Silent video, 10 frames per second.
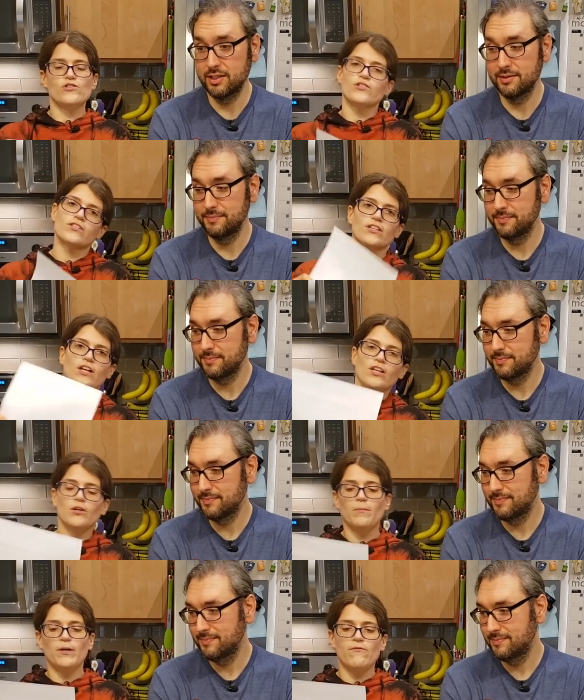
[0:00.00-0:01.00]
Speaker 1: Just a
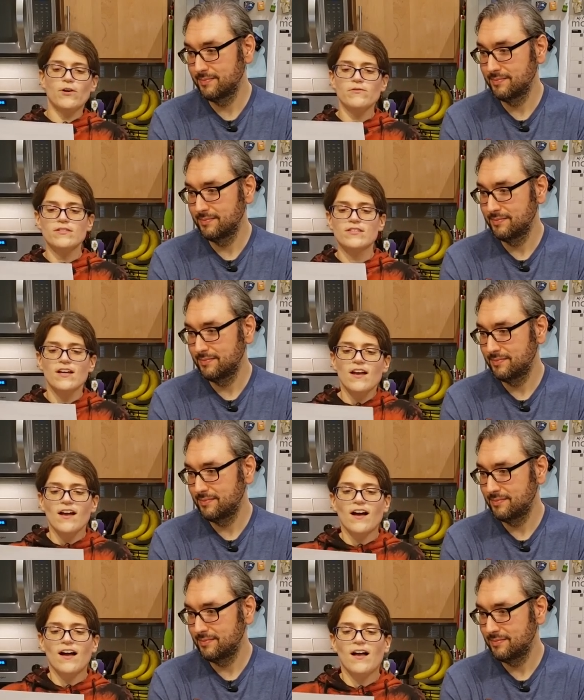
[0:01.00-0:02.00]
little bit of notes.
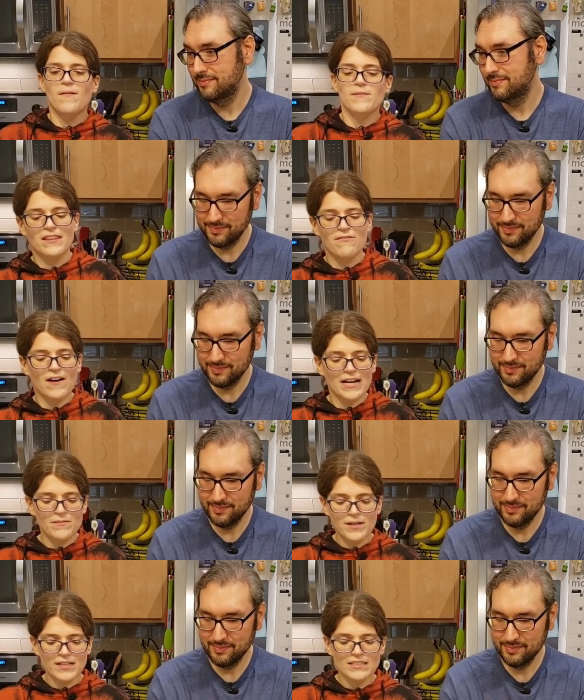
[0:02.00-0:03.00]
Um, the
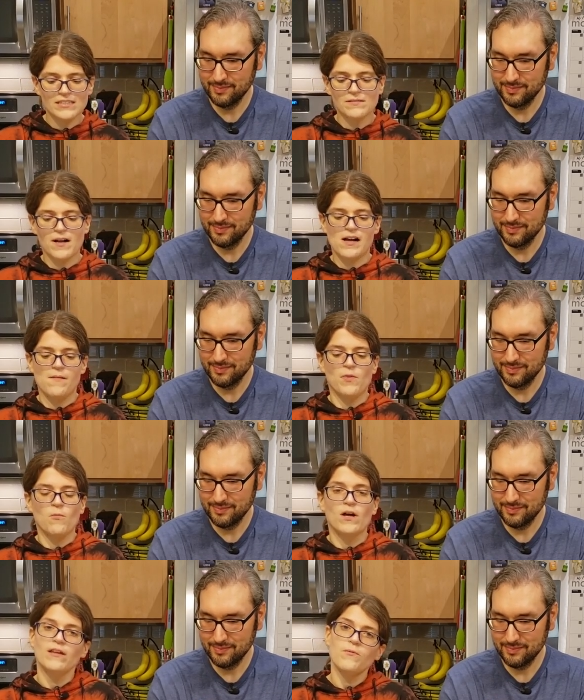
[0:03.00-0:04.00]
Vitamix, um, the
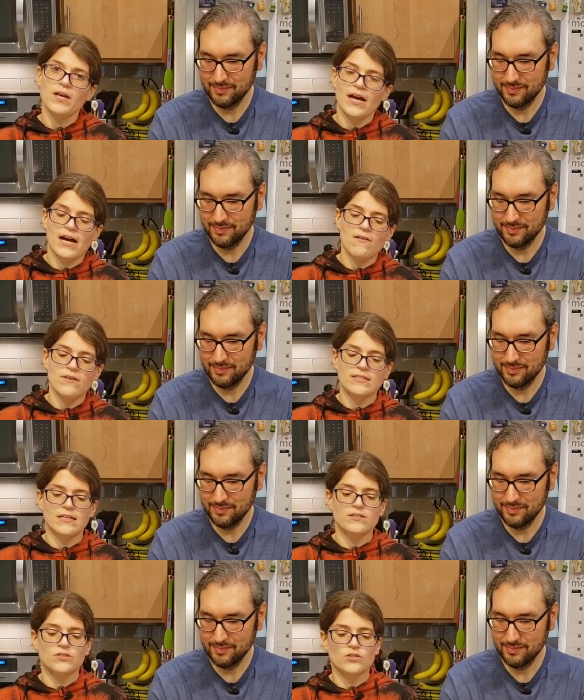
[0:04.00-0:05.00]
one that we have
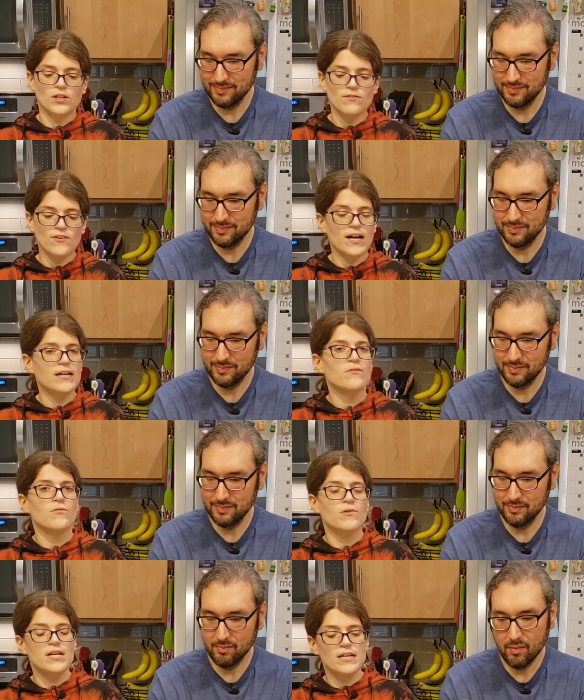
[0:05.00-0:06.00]
is a certified
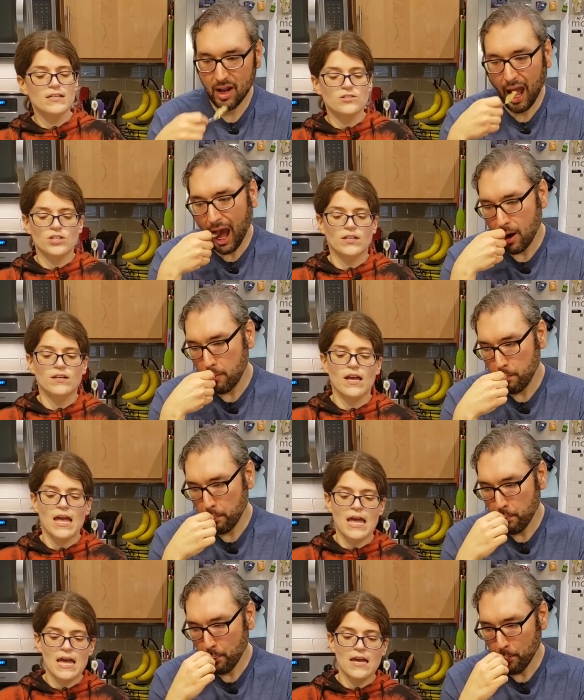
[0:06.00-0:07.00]
reconditioned
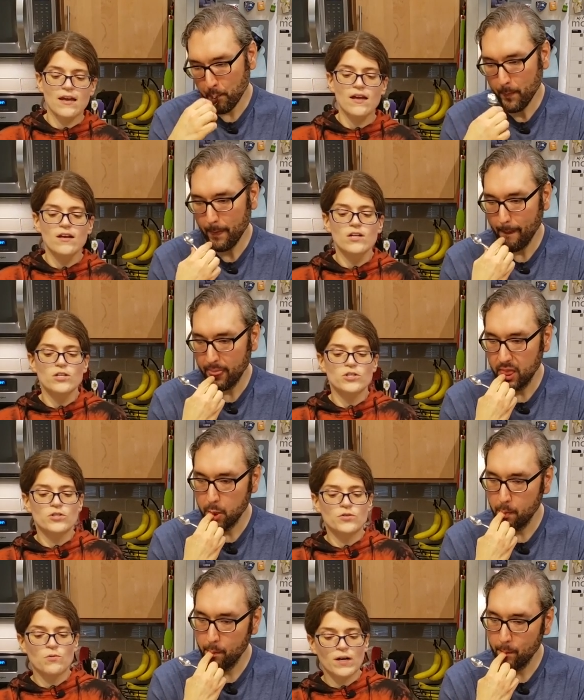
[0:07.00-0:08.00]

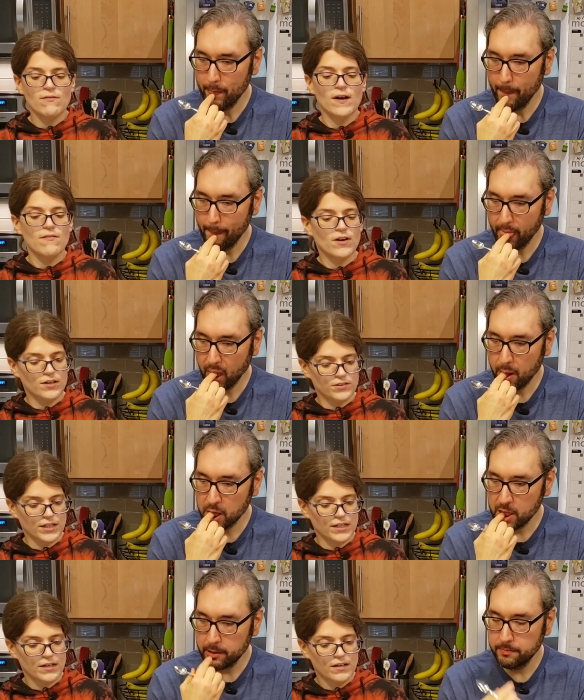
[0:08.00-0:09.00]

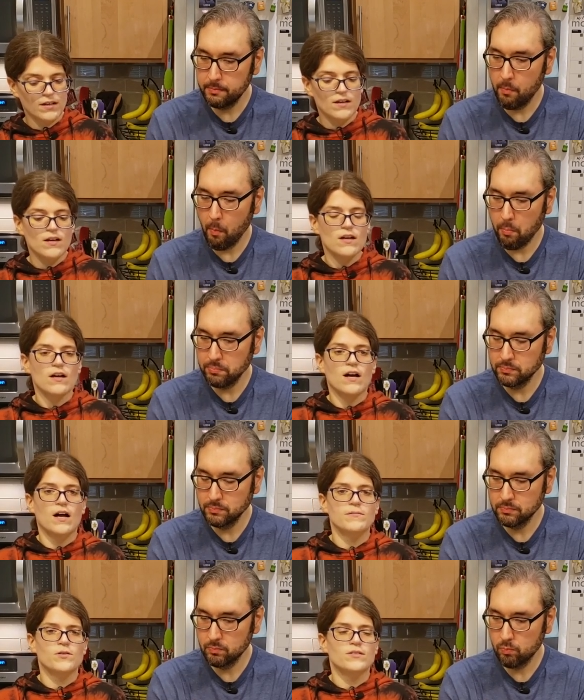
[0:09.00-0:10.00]
A2500.
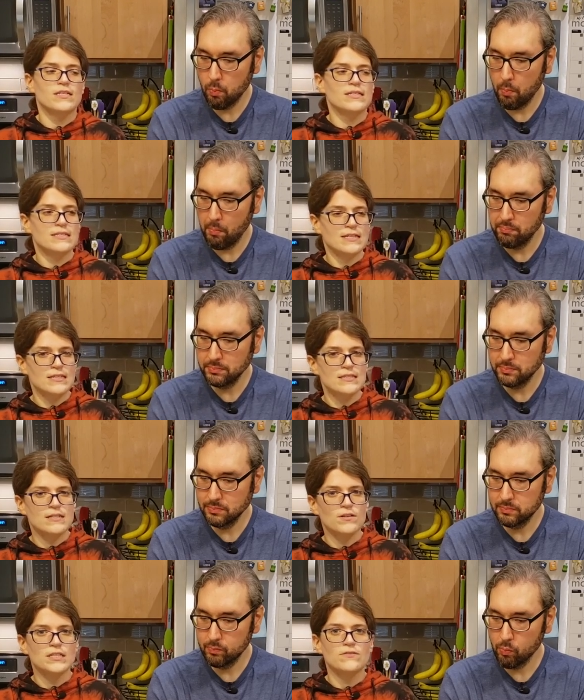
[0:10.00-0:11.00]
Um, so it's an Ascent
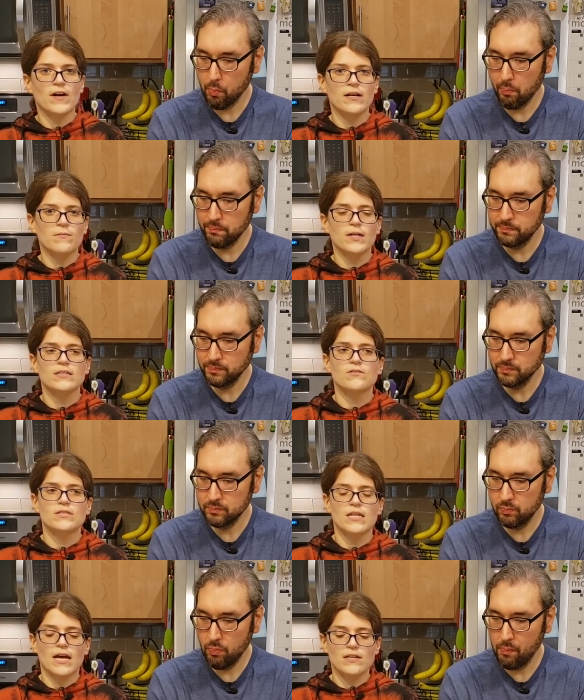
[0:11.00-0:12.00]
Series Vitamix, so
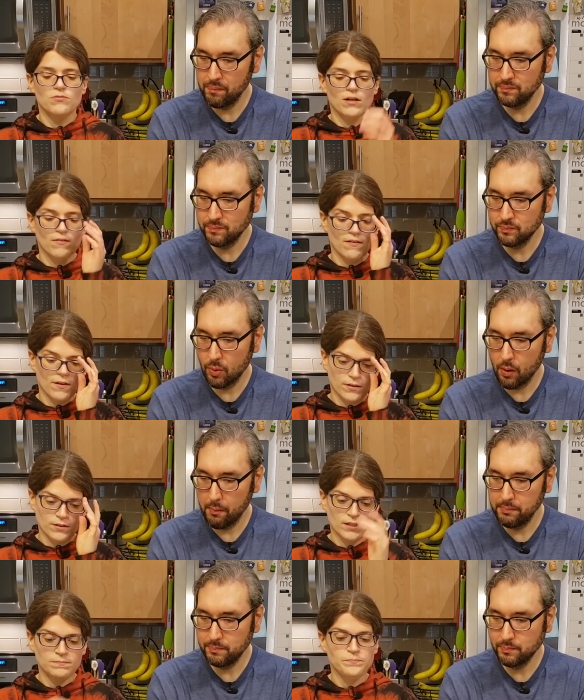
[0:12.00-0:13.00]
it's the
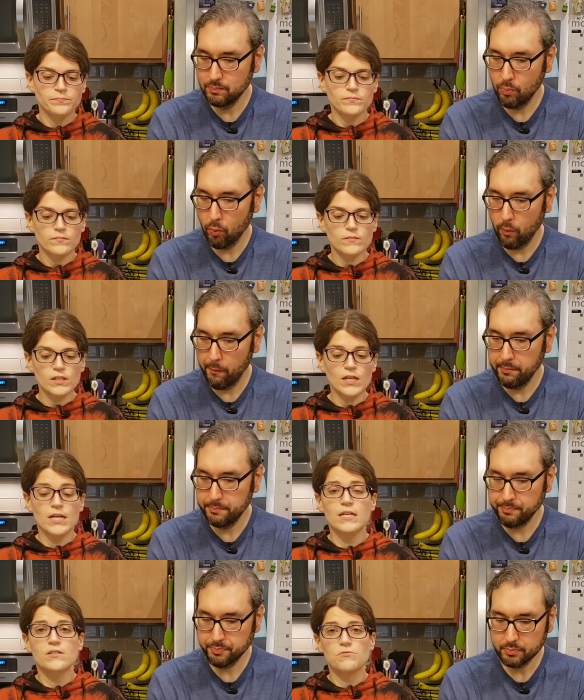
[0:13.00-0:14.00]
A2500.
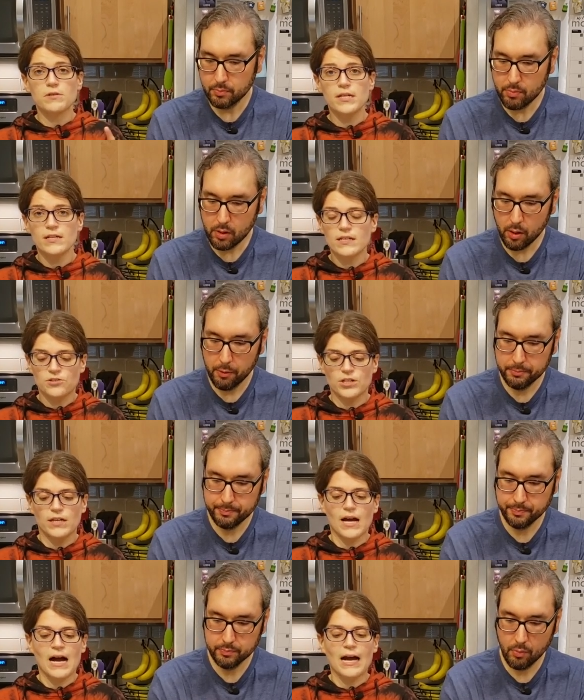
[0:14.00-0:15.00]
It is
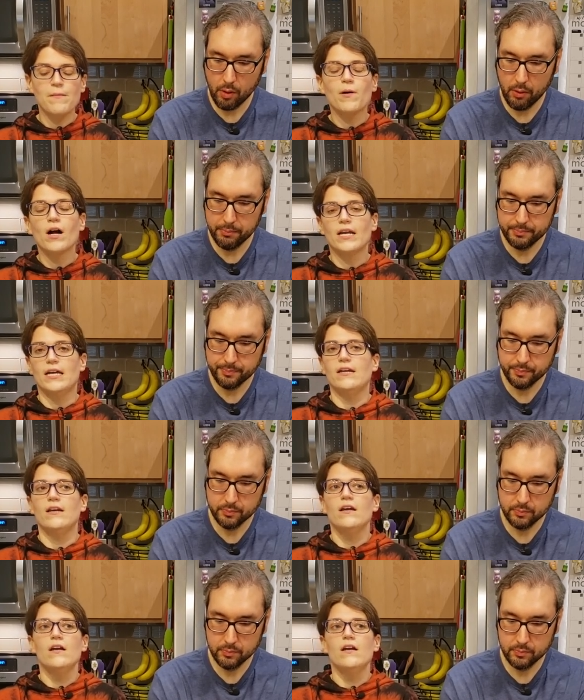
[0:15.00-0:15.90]
reconditioned. I bought it